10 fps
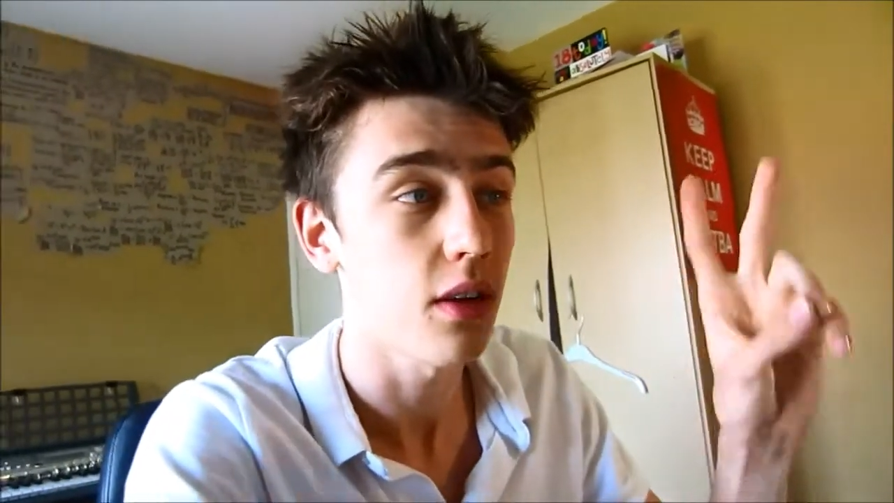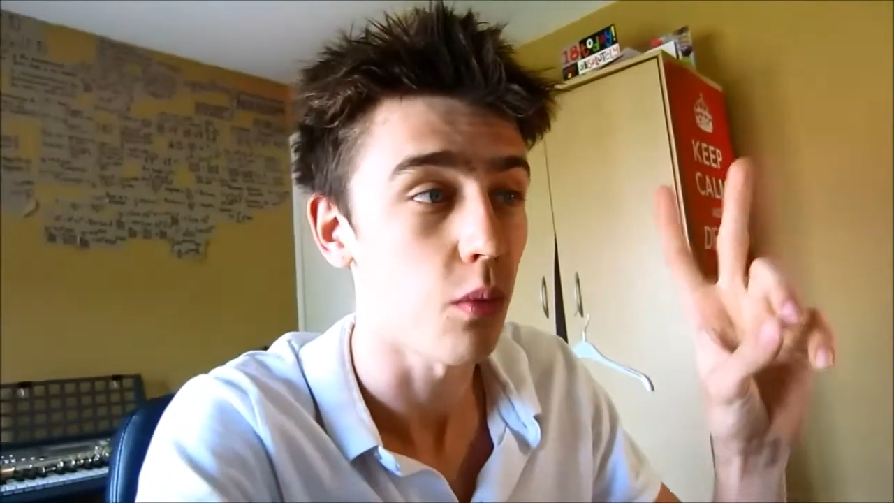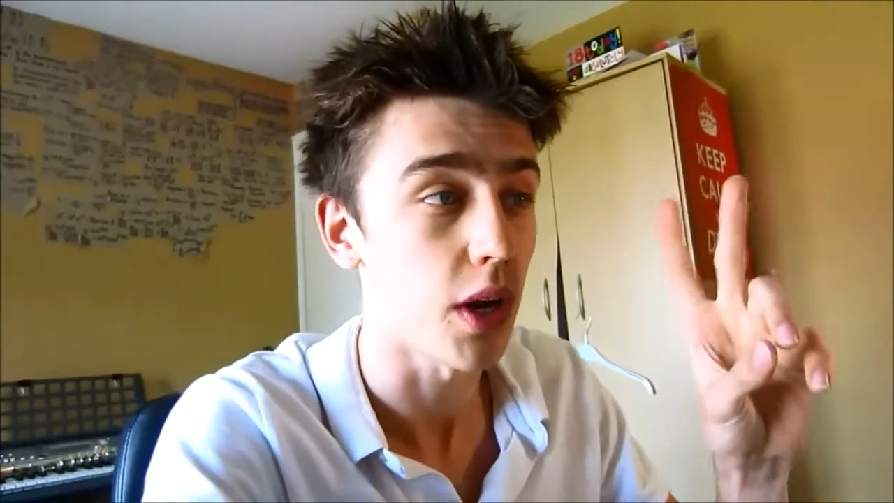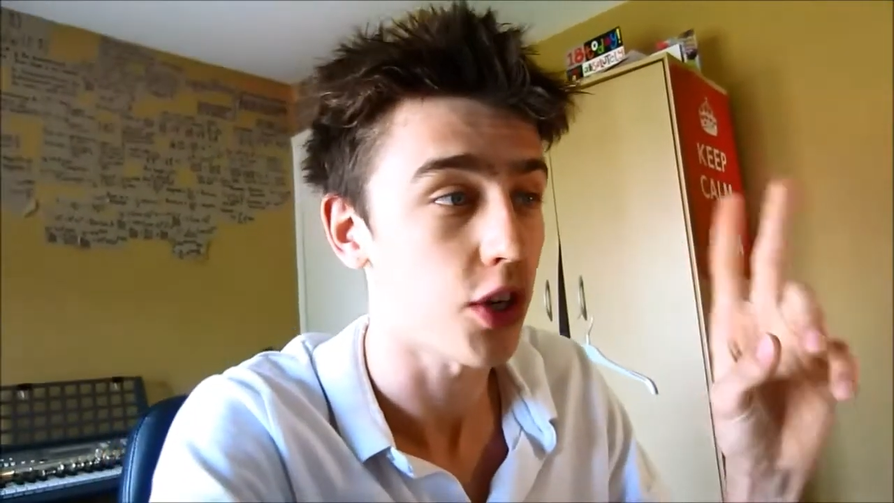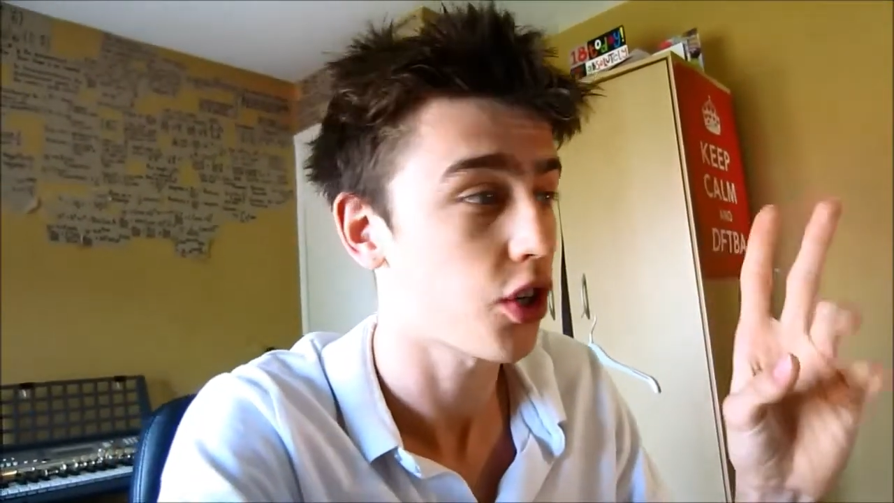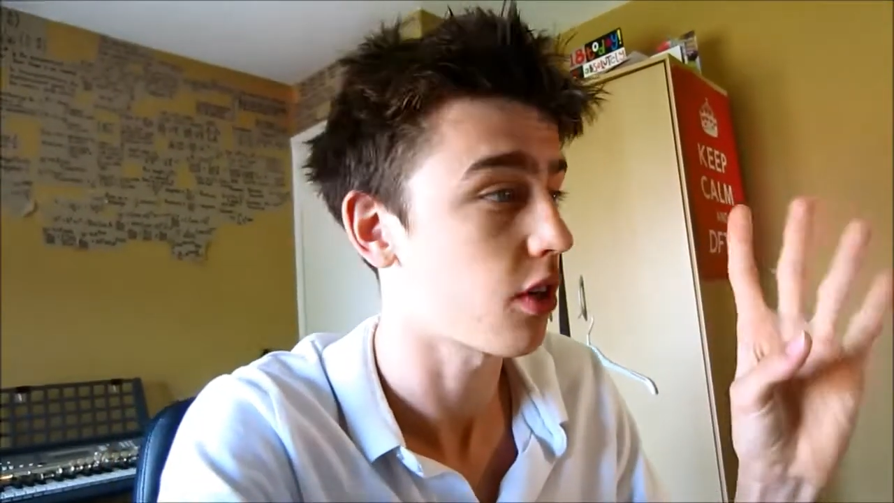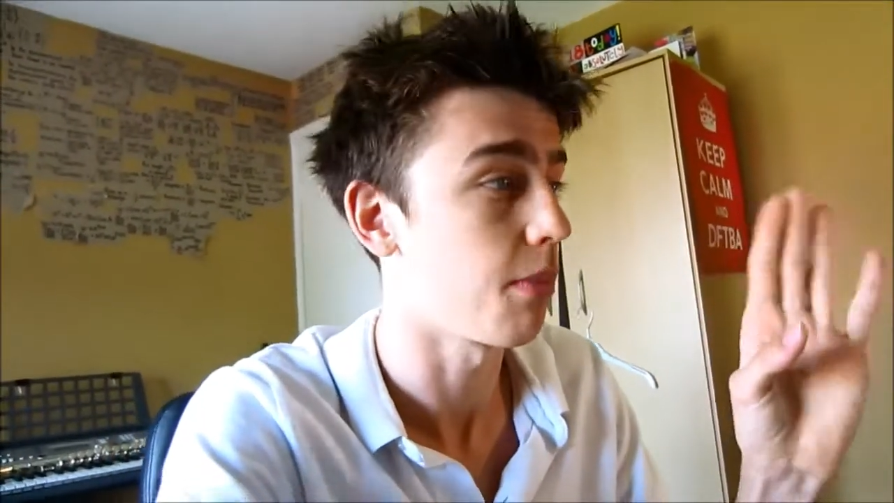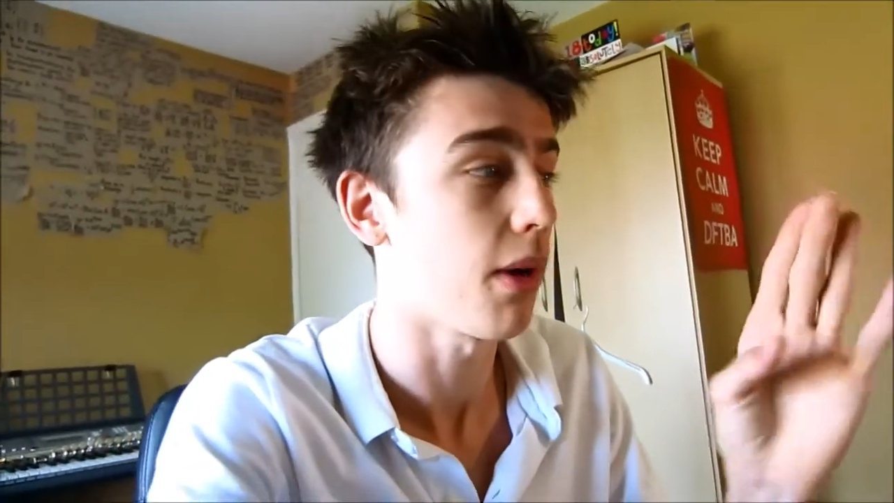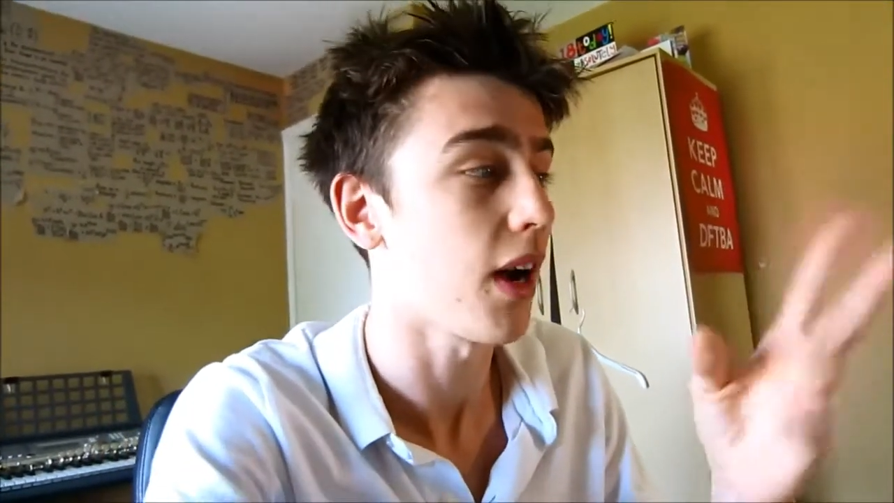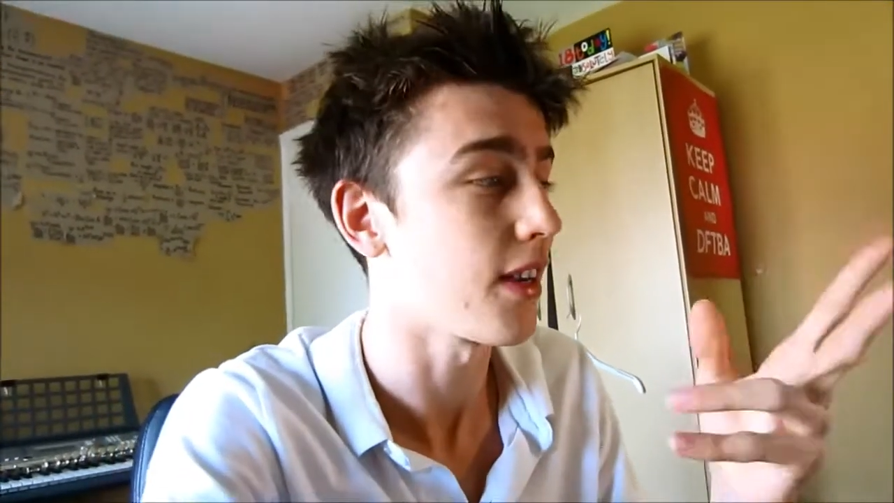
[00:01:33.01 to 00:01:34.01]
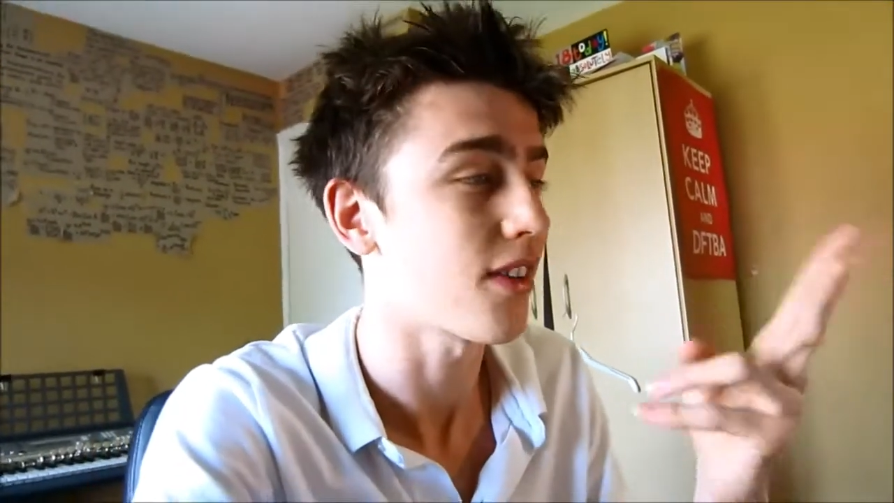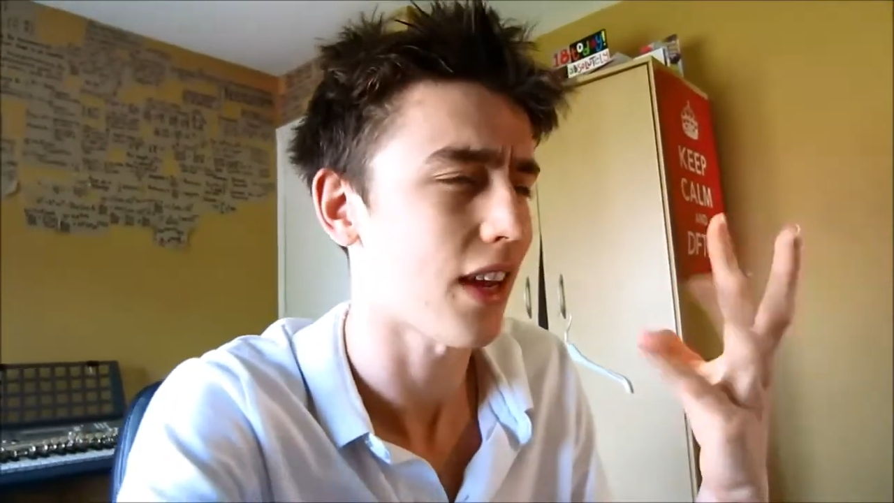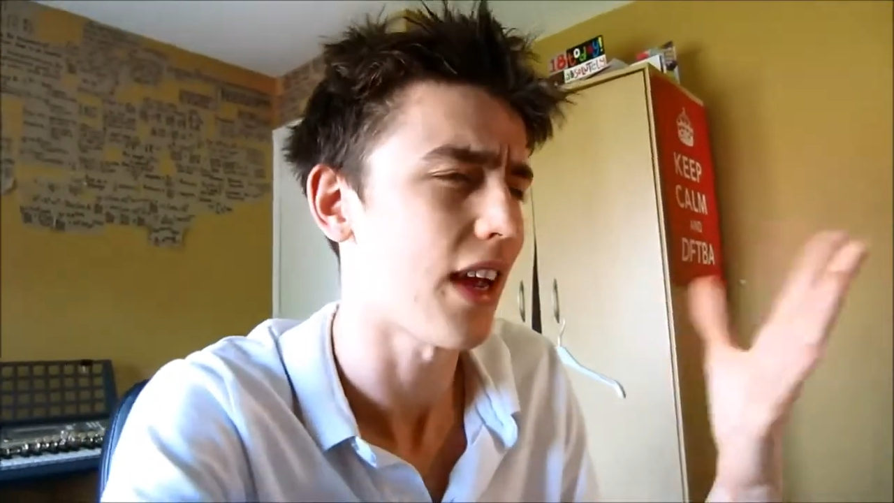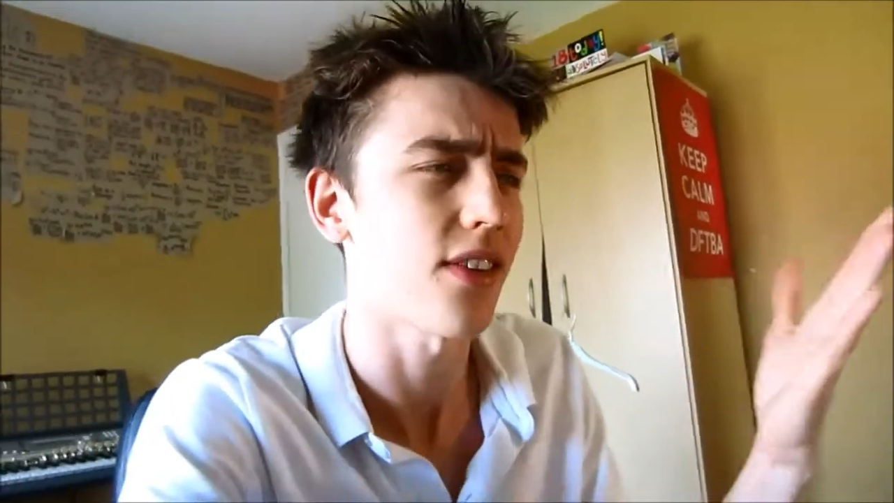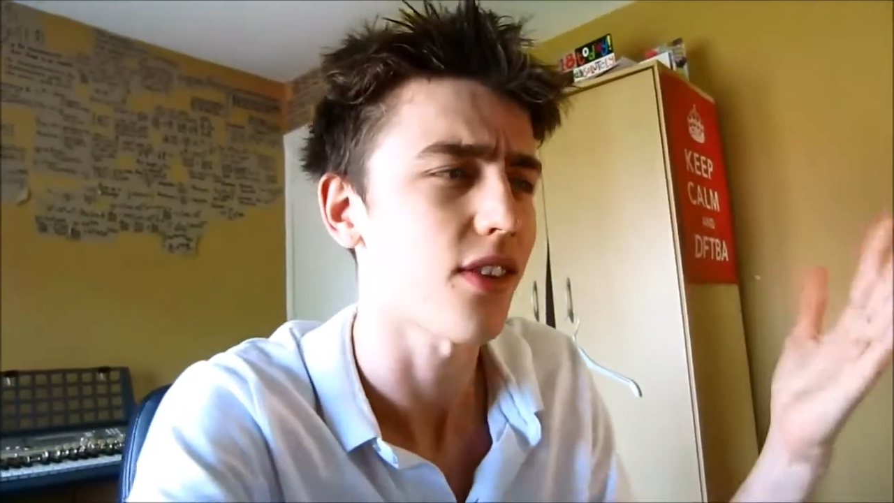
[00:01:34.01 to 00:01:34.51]
which combines, I
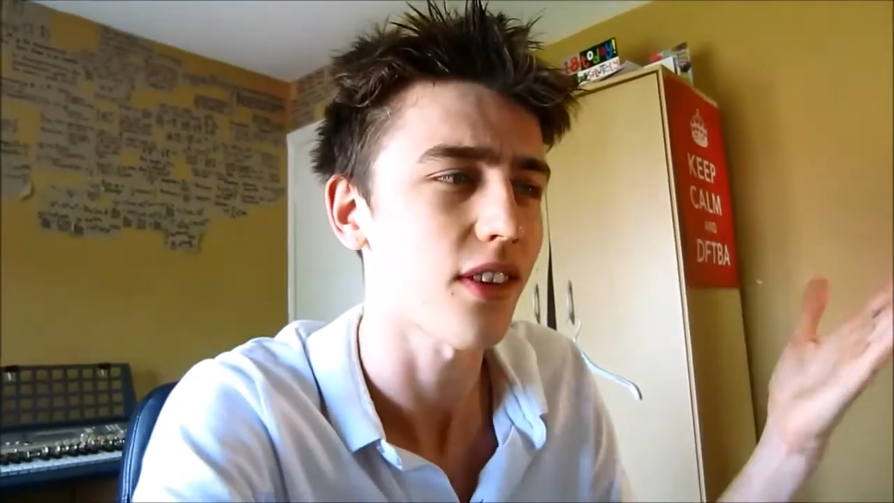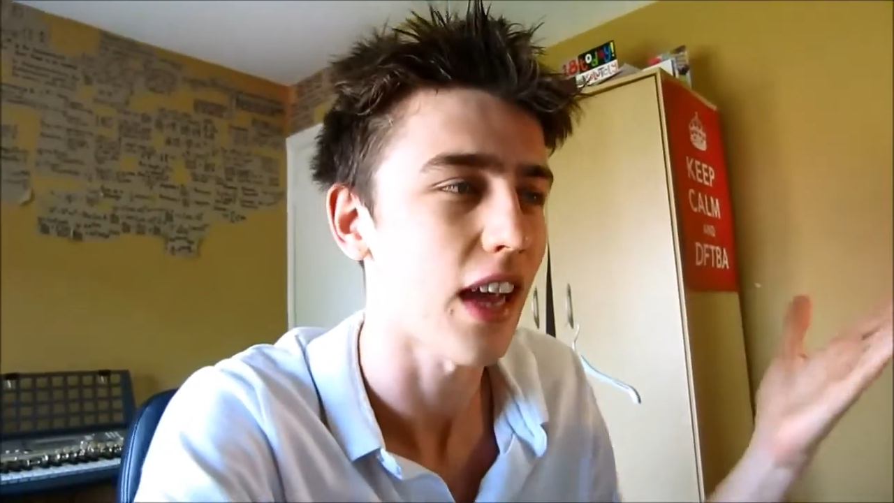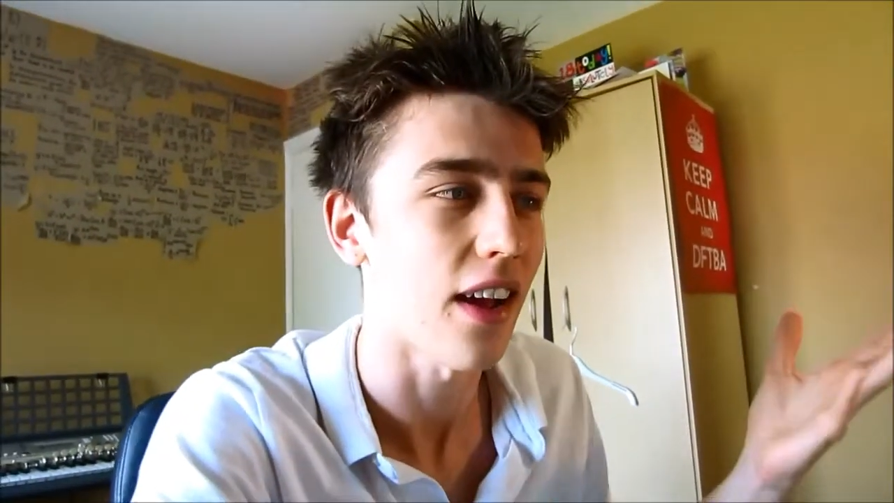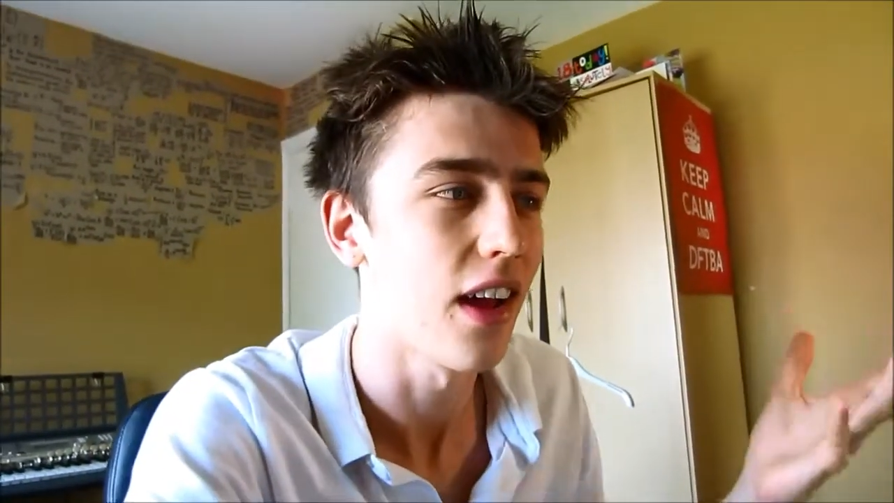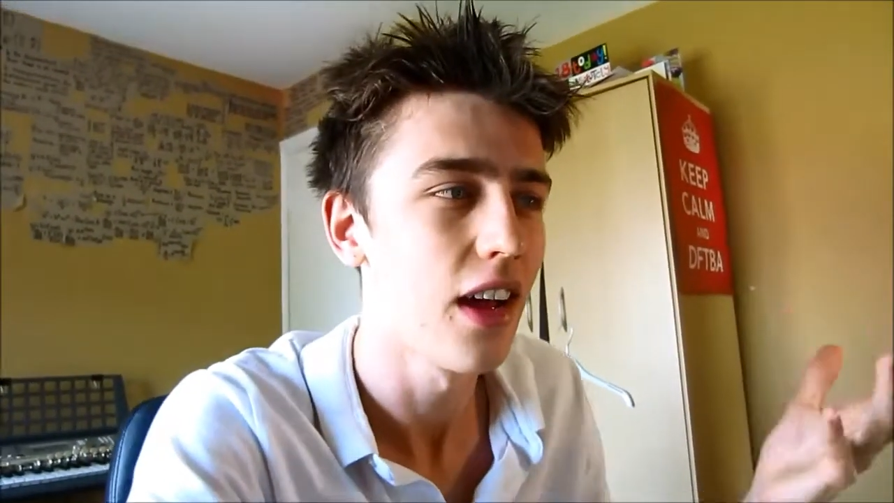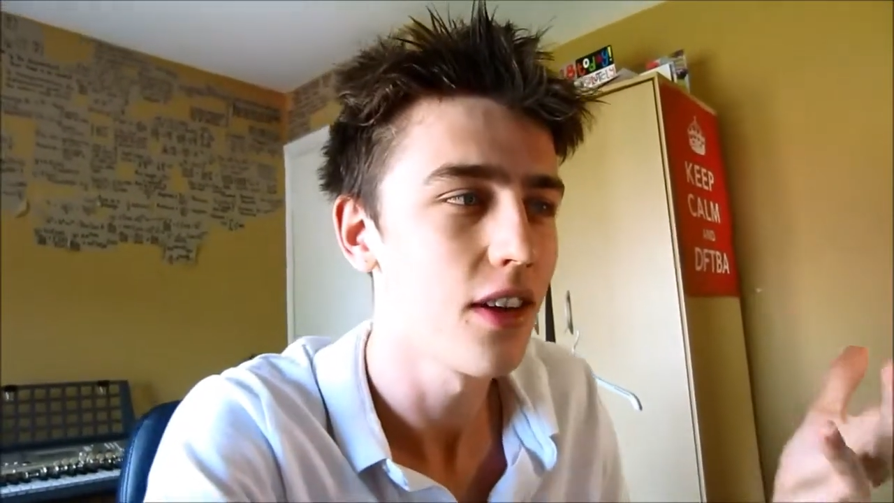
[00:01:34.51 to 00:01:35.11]
guess, to get